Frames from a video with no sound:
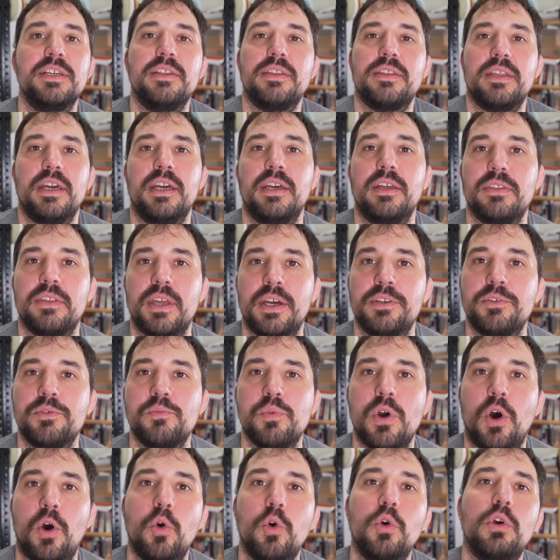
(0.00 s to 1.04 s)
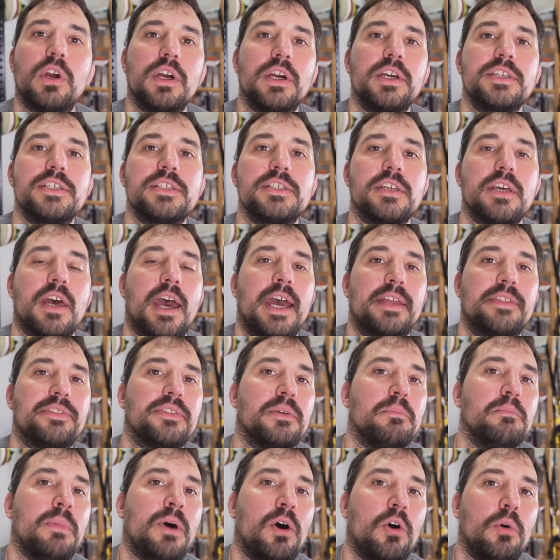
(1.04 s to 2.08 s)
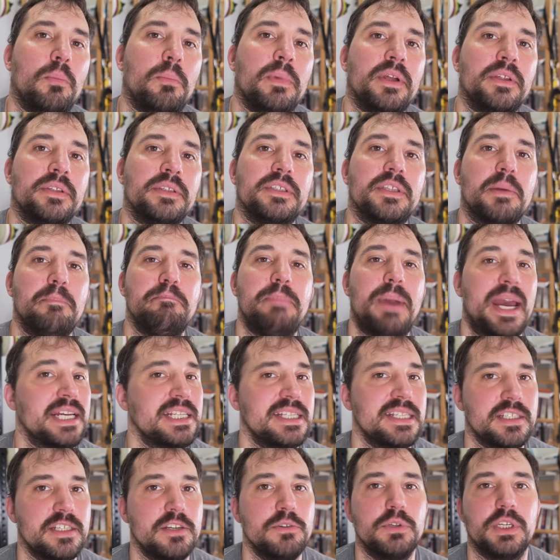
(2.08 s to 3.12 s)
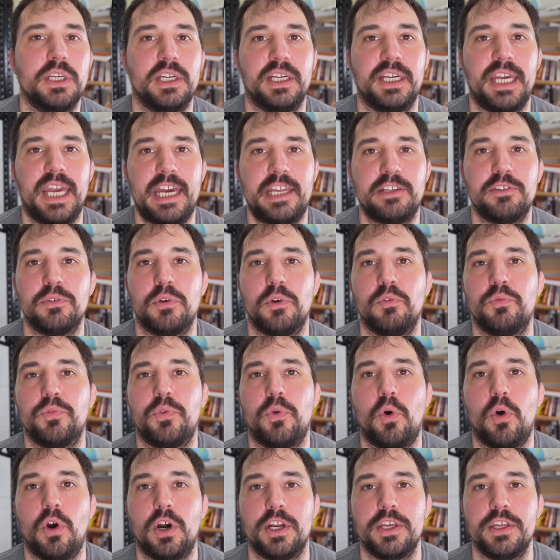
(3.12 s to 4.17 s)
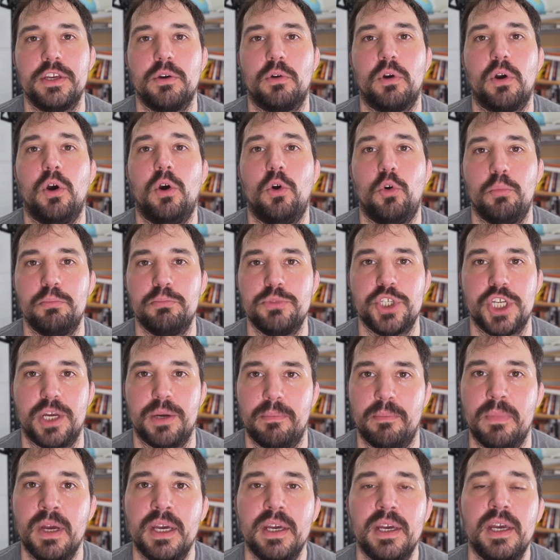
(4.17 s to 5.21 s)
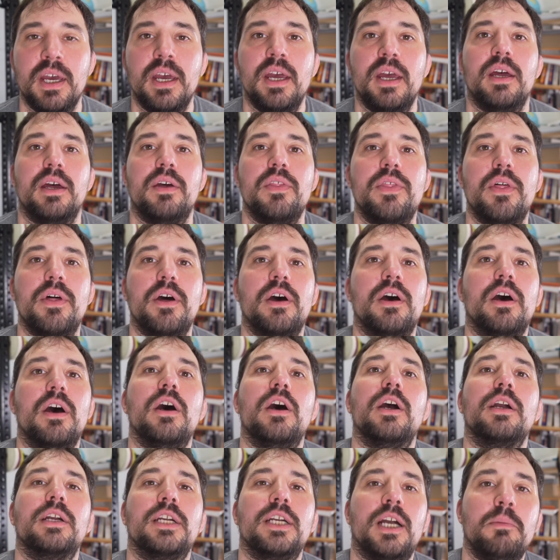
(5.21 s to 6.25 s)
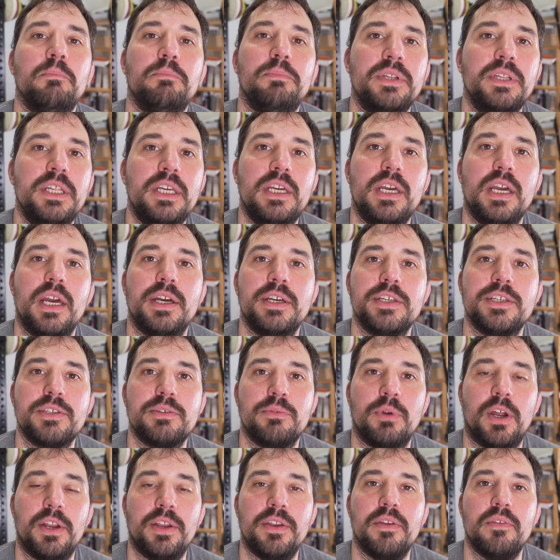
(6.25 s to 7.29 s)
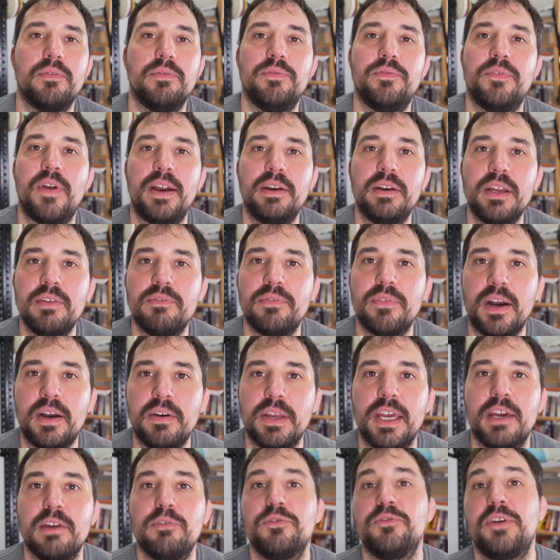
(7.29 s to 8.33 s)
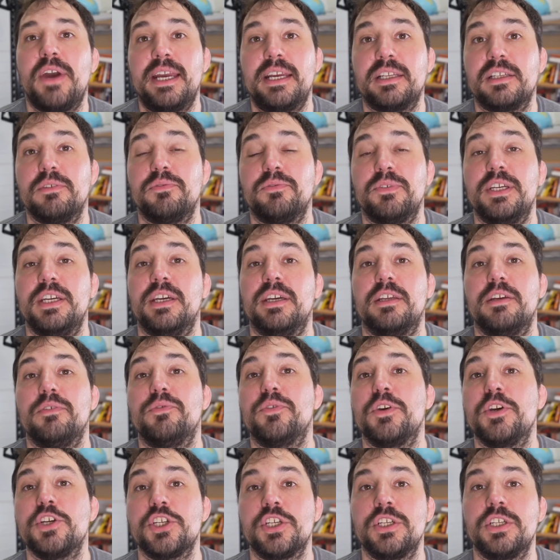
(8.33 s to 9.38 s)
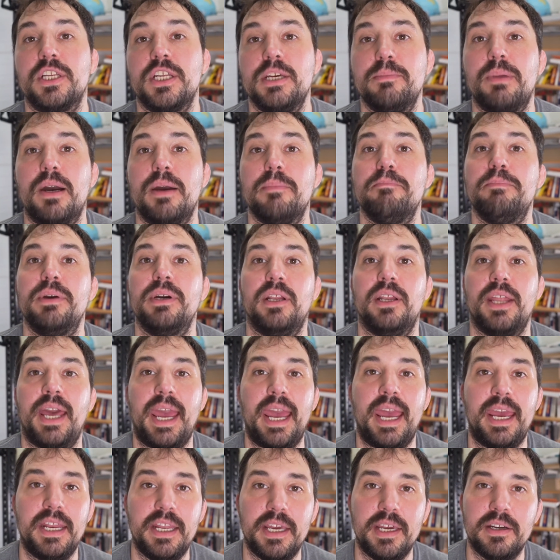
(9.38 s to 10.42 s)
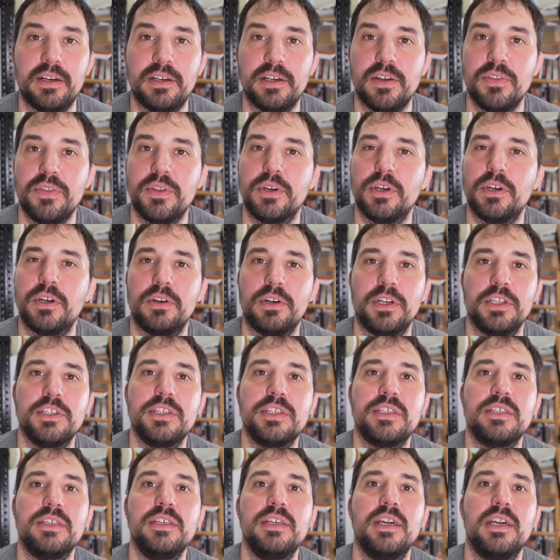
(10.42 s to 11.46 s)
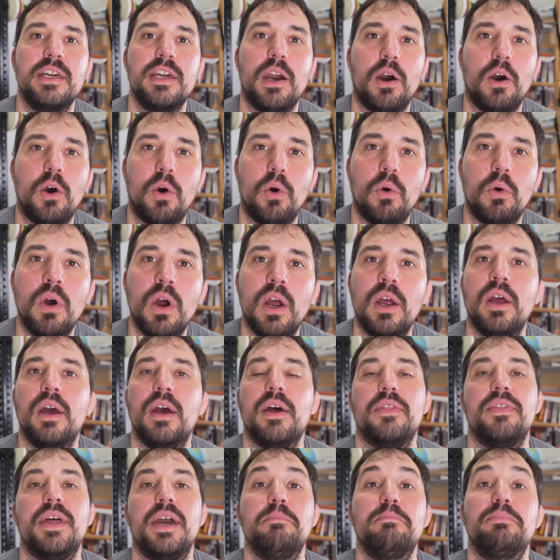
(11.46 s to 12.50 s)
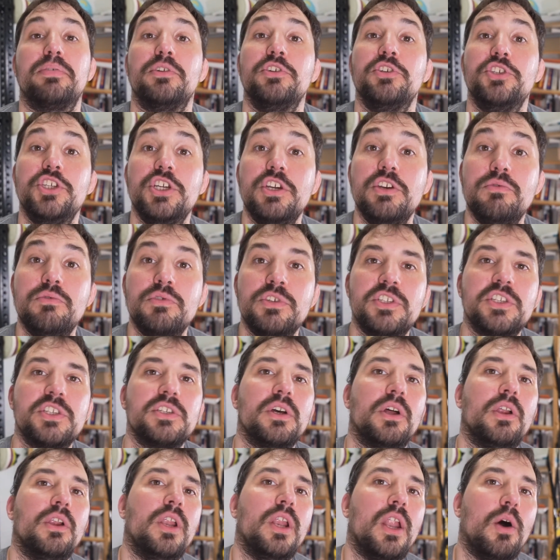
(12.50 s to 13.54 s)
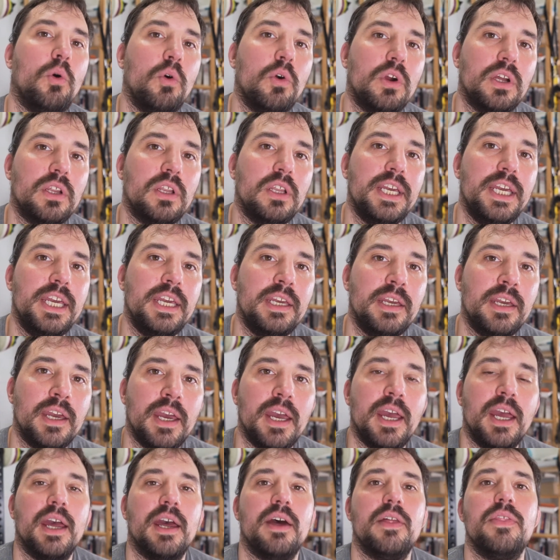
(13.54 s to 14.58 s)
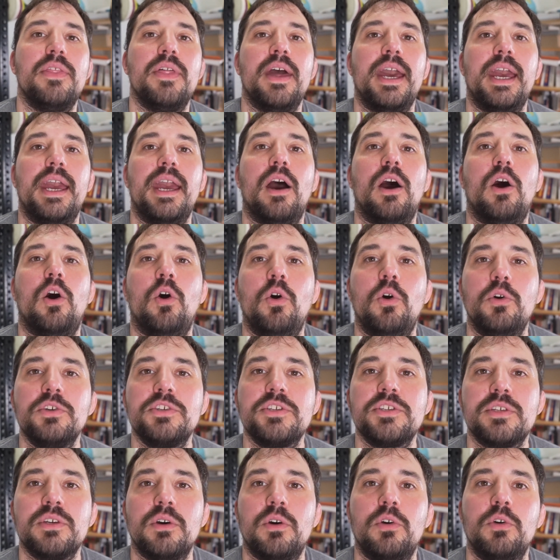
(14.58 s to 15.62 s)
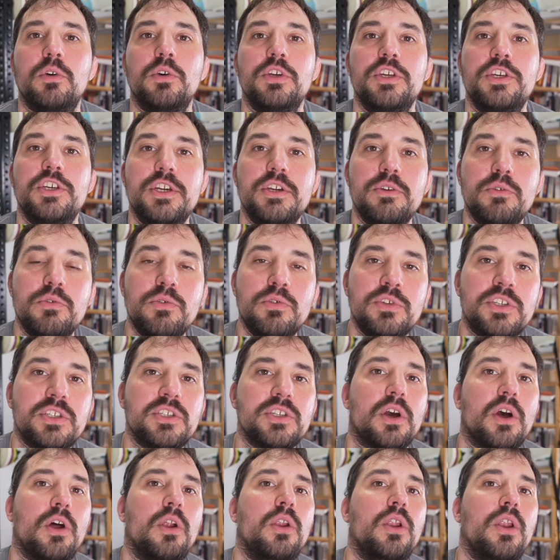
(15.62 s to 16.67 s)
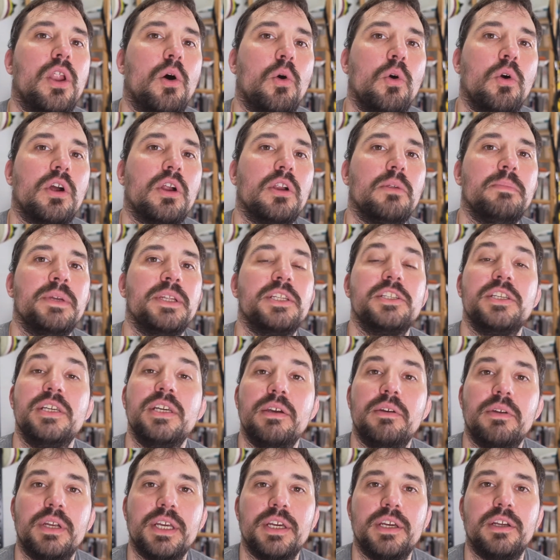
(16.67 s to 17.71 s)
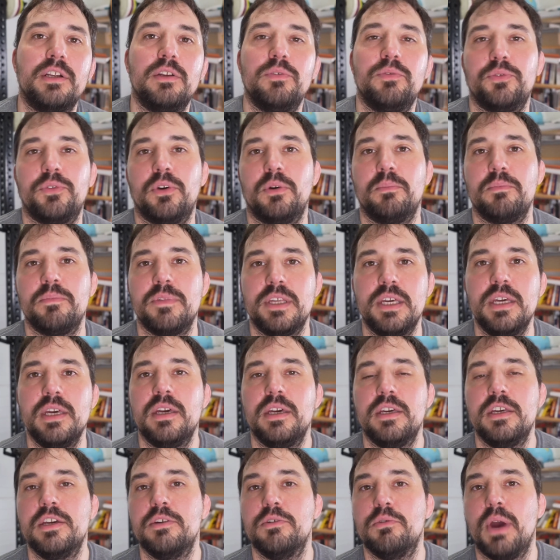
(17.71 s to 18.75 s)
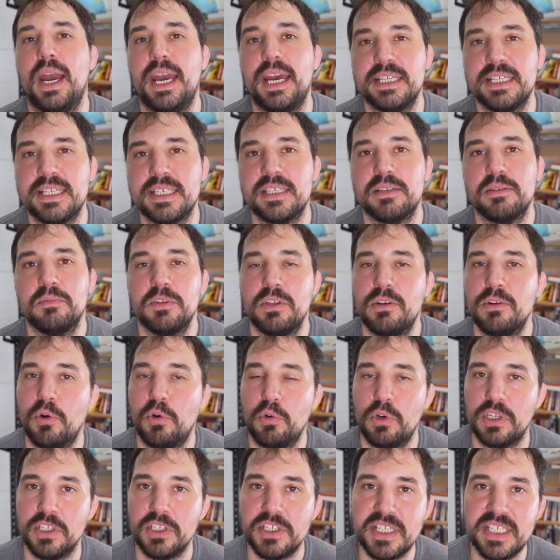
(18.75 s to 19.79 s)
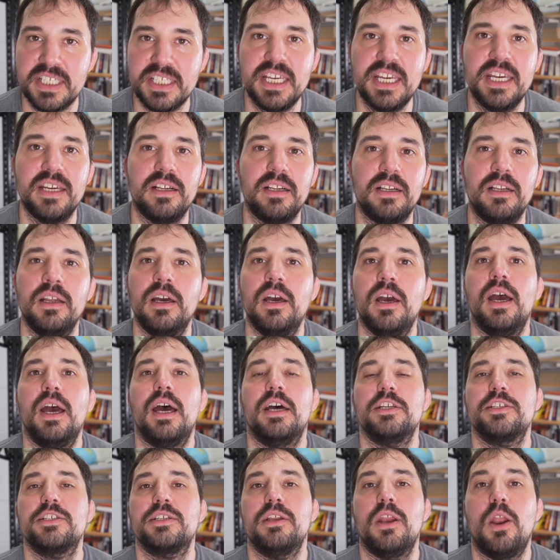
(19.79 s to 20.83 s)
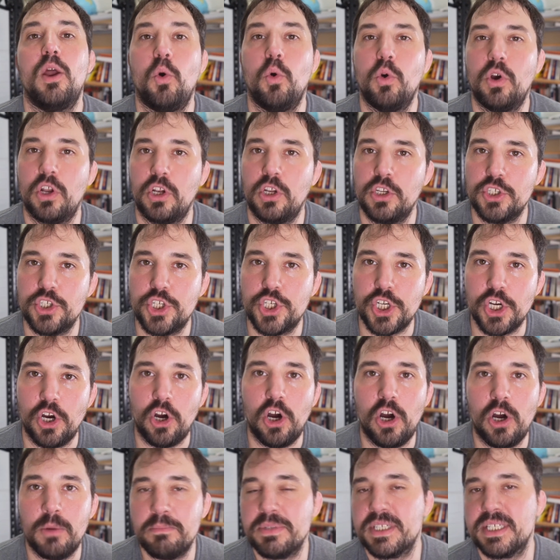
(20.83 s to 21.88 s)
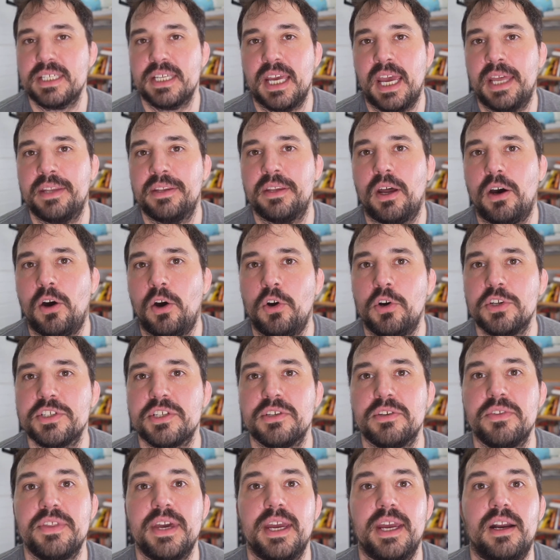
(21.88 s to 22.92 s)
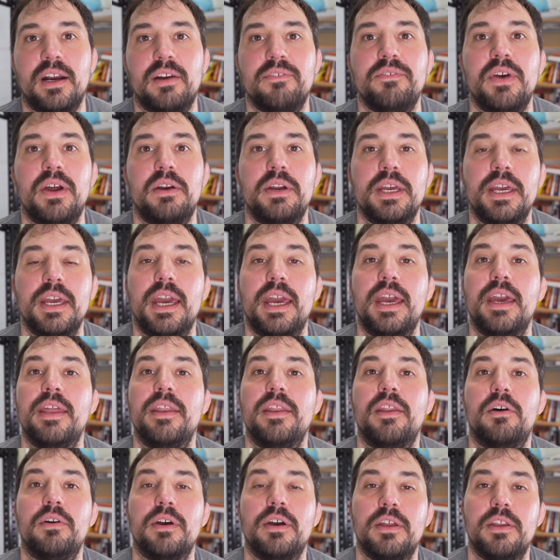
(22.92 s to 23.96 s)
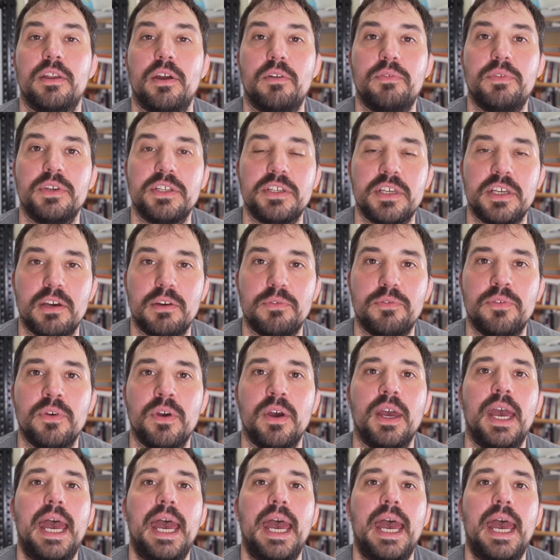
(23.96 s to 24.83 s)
think that Rogue is at the moment the best you can get for your home gym. The company is run very, very effectively and efficiently by Bill Henninger, the current CEO. They produce locally. They also use local material from the US, local steel, local jobs, and also they are very innovative